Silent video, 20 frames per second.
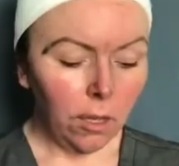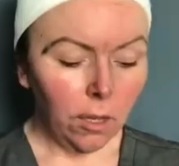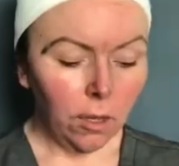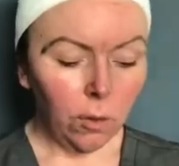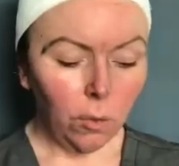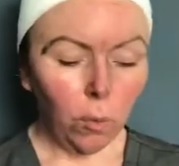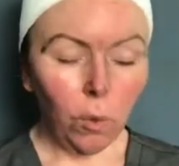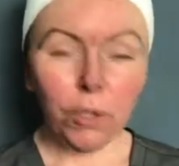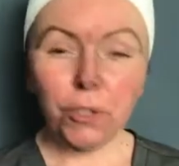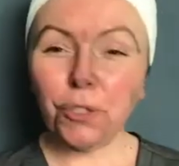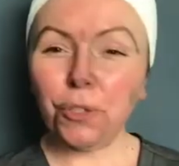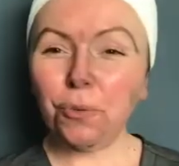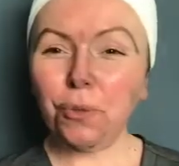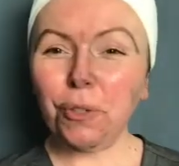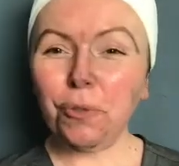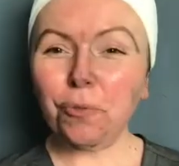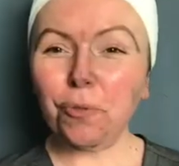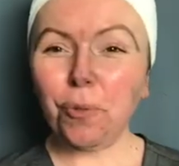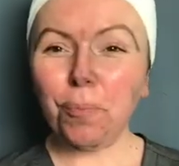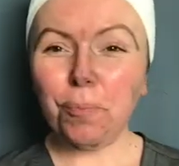Once
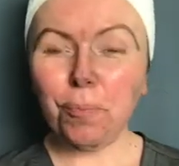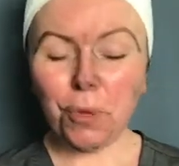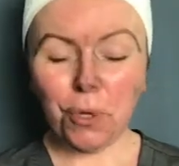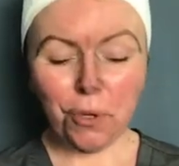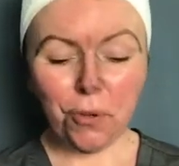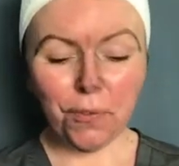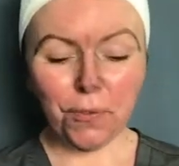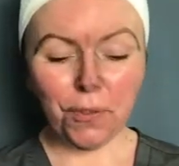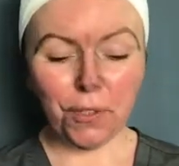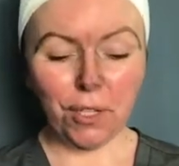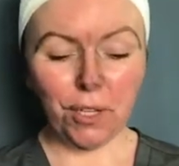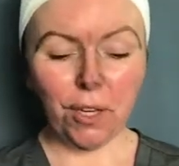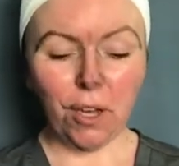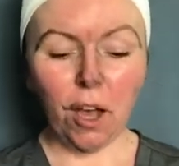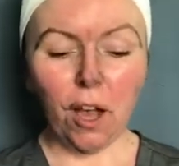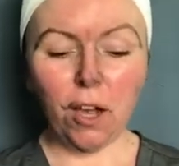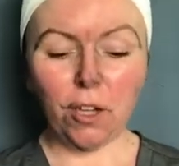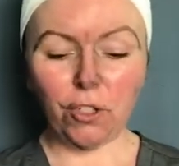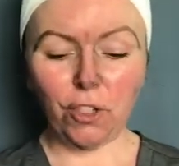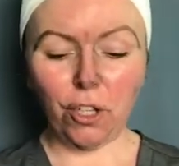we've removed
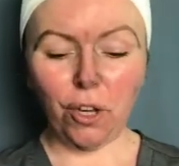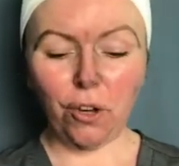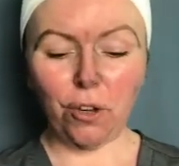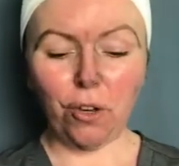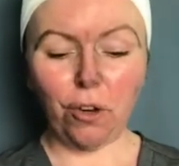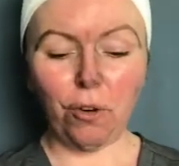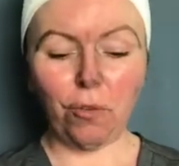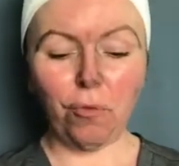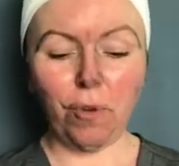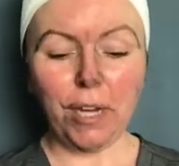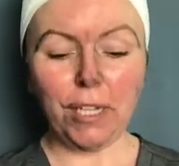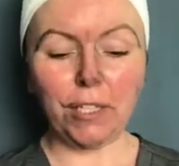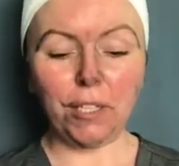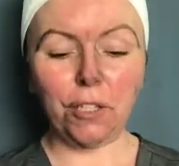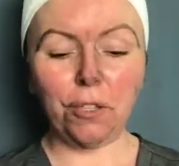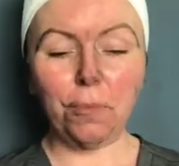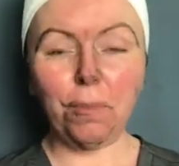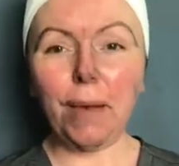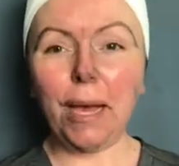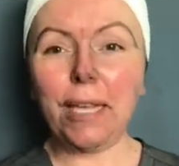our Charcoal
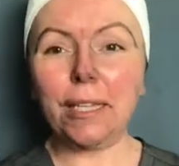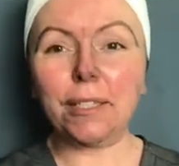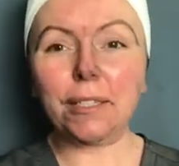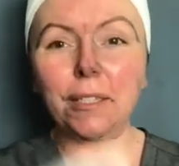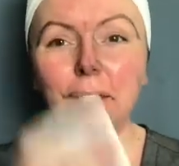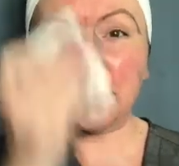Rescue Mask,